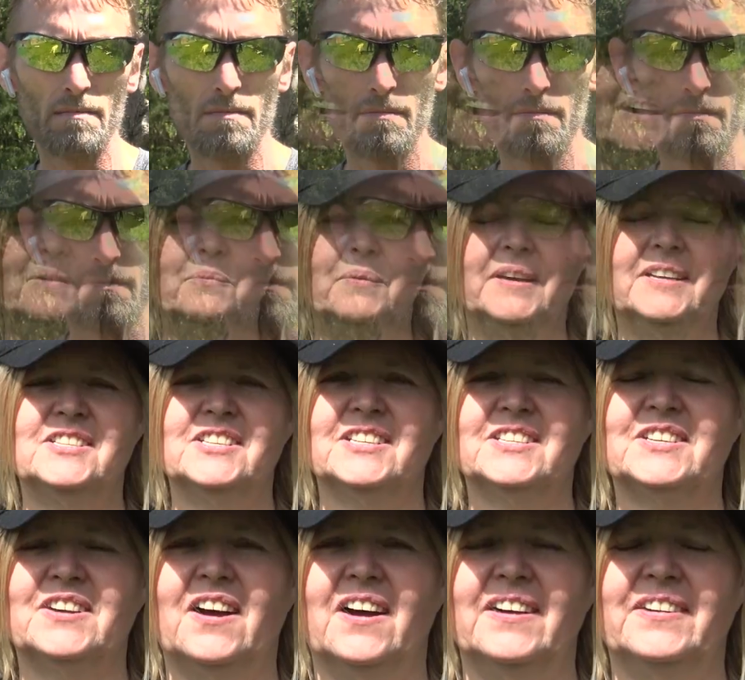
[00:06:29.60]
Yeah, we
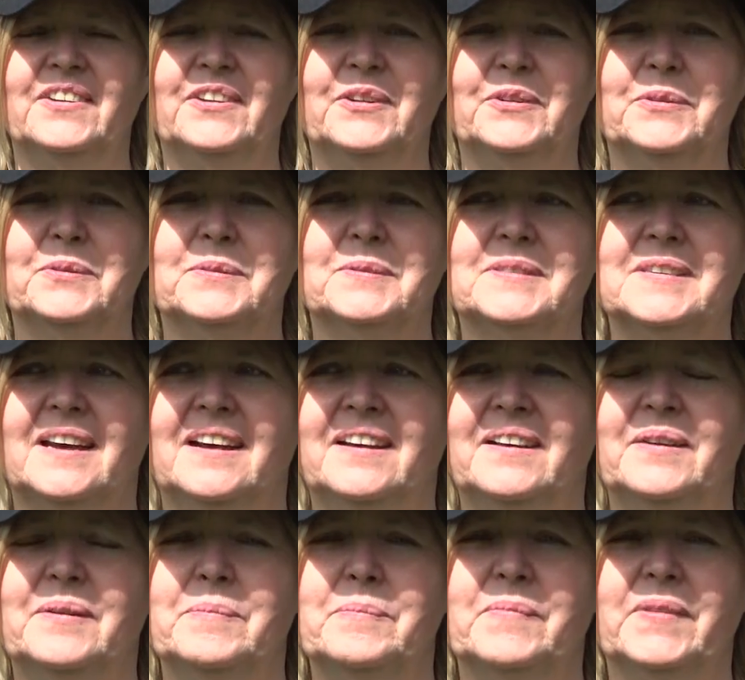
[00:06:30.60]
just got news
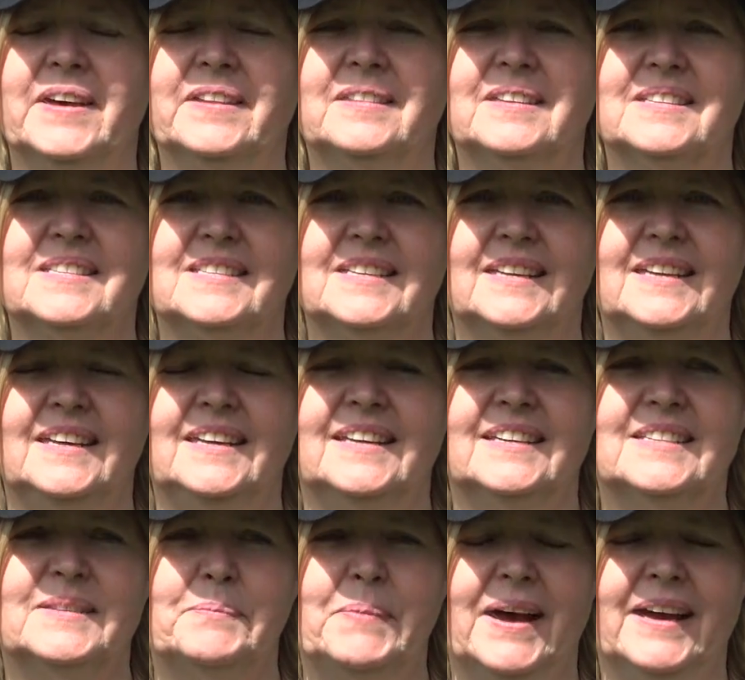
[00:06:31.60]
that the city
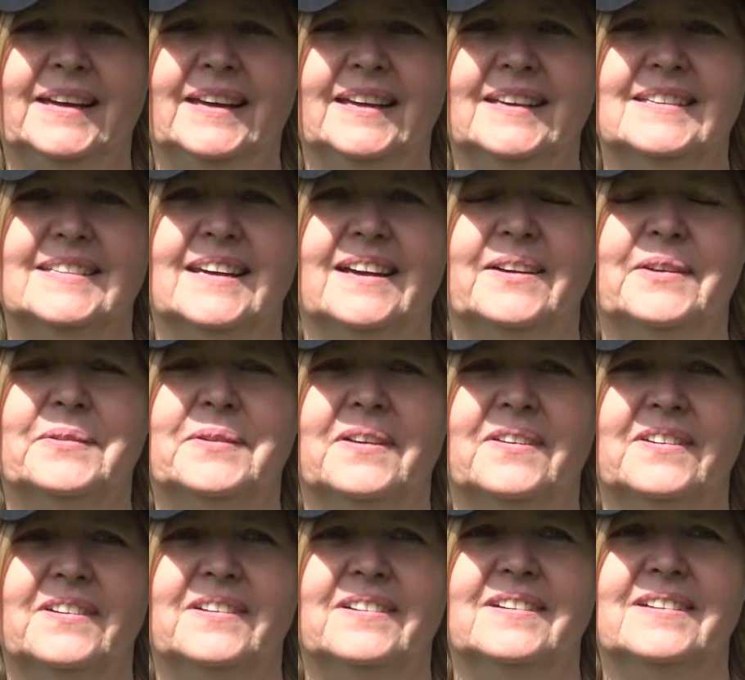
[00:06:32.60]
is backing down
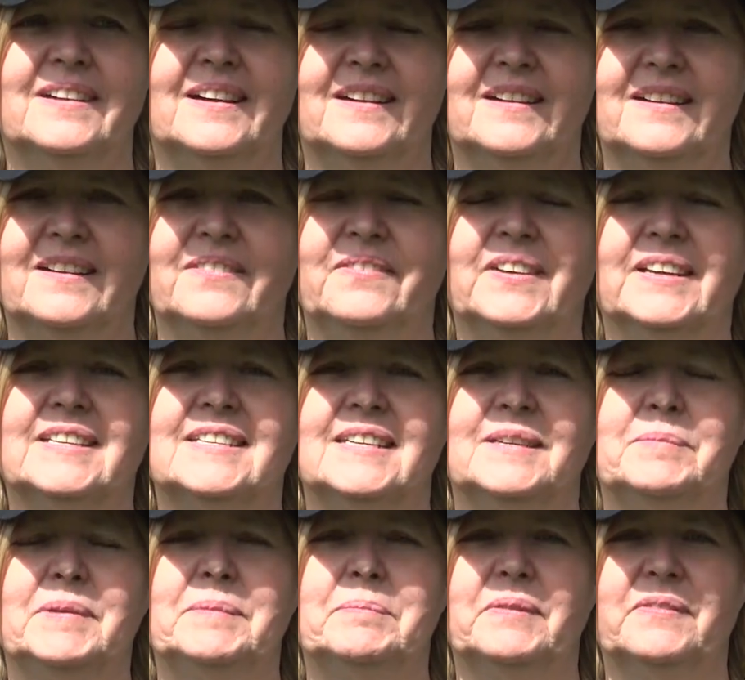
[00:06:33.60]
on
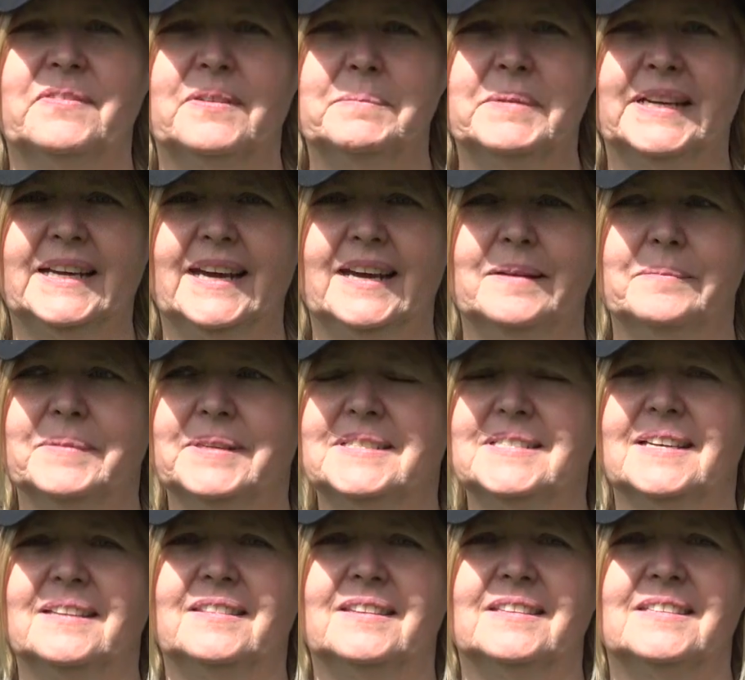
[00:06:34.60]
evicting people from
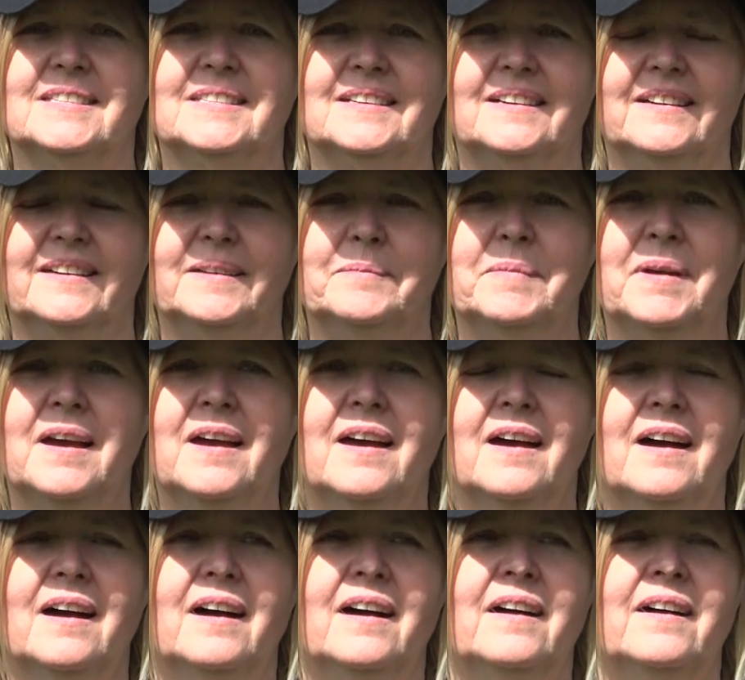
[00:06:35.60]
encampments at this time.
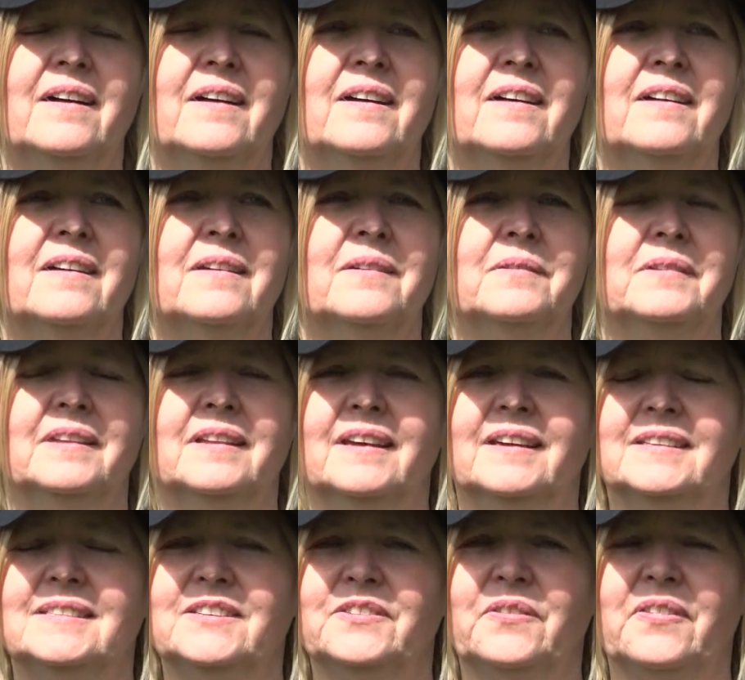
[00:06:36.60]
We'd
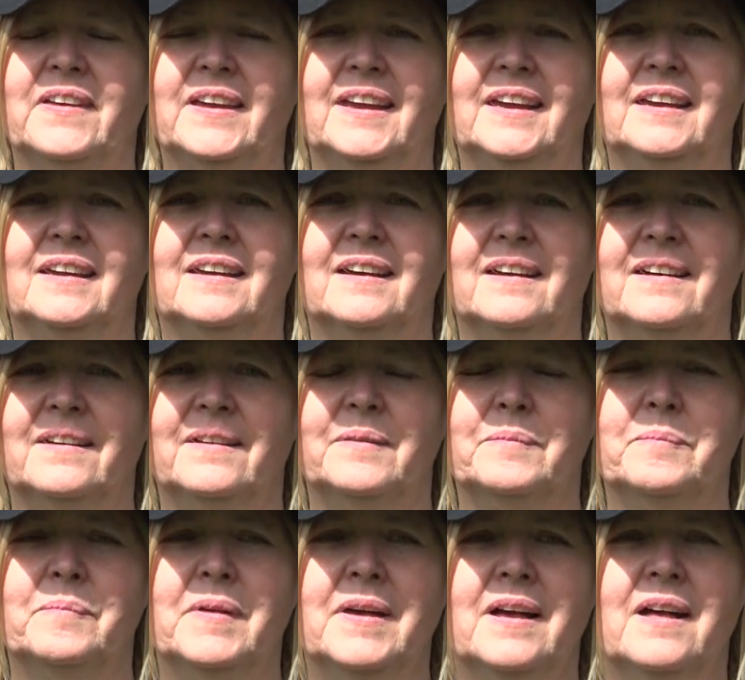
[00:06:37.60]
like to thank
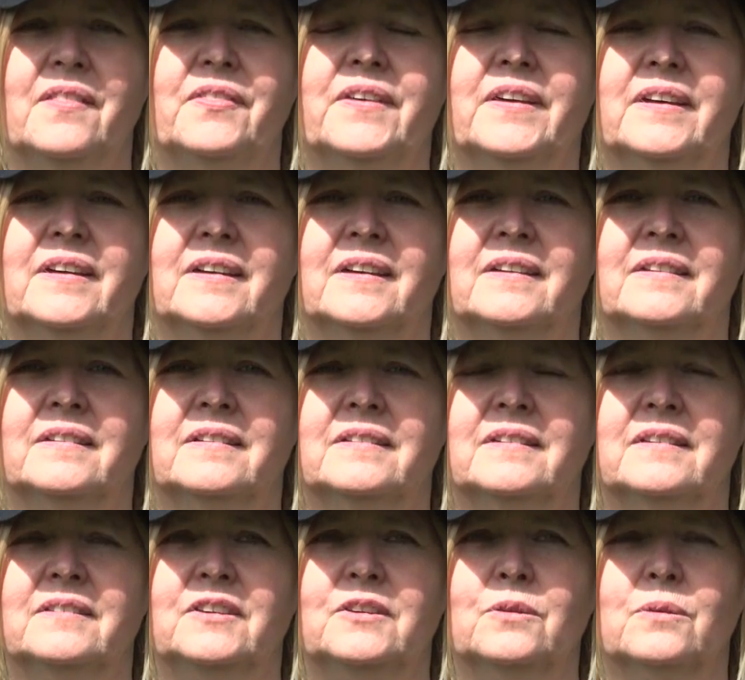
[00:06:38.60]

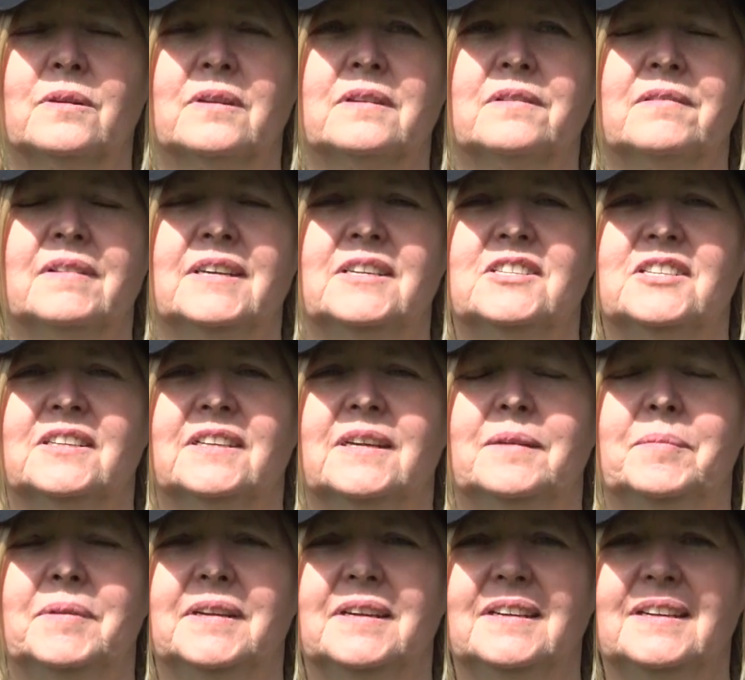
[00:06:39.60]
the York Region
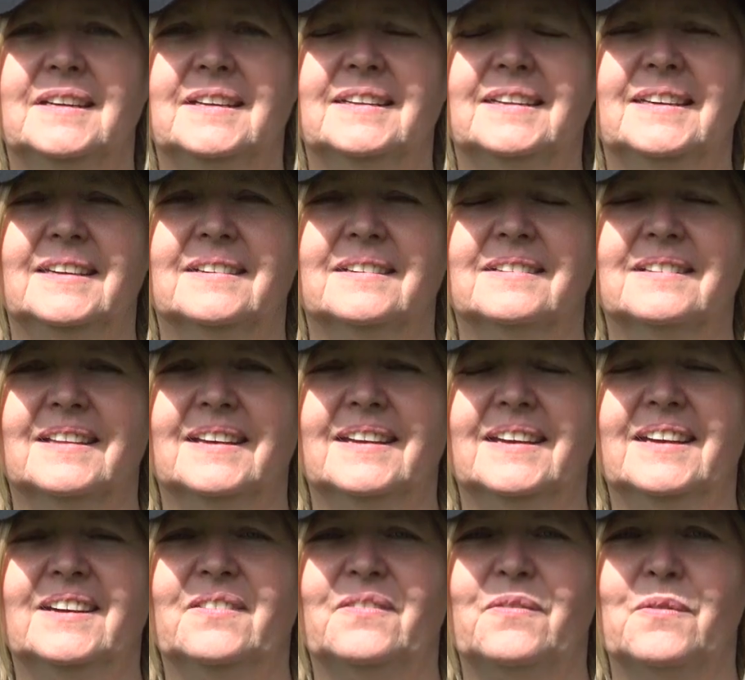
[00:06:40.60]
Community Legal
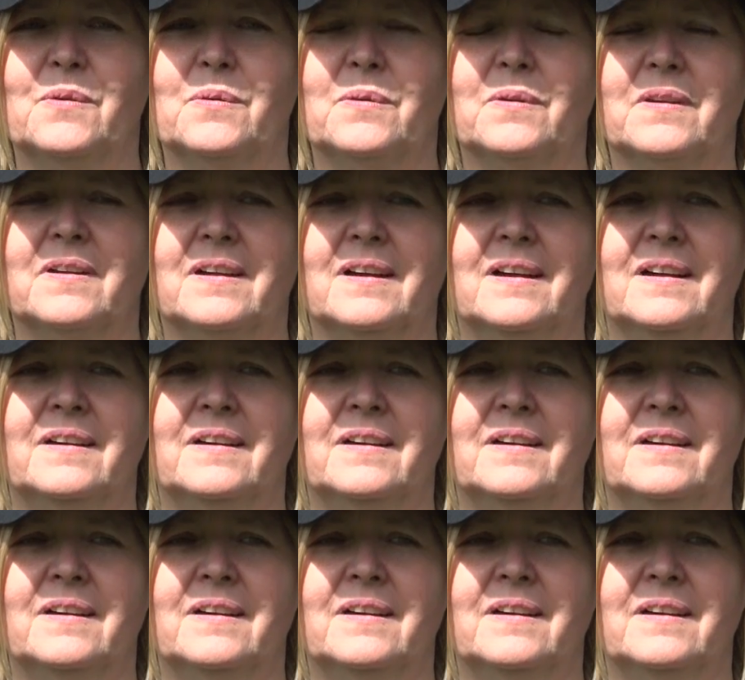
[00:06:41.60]
Clinic for